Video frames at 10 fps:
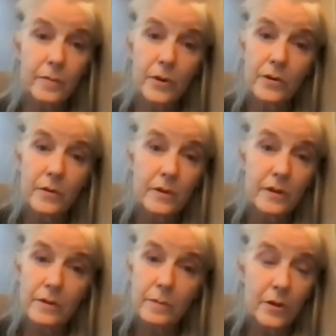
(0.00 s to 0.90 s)

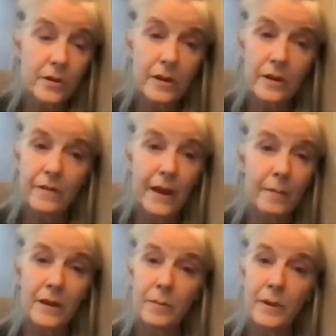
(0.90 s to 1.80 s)
person in their
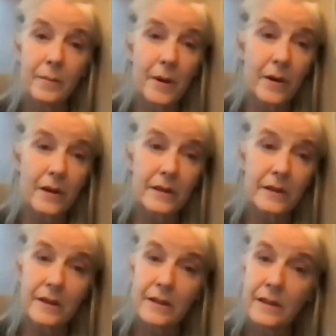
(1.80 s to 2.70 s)
family to be American
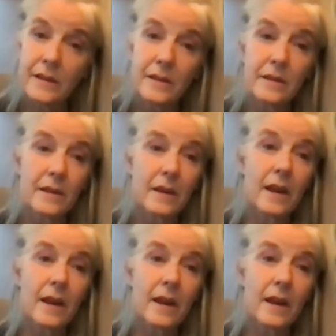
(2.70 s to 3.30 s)
citizens.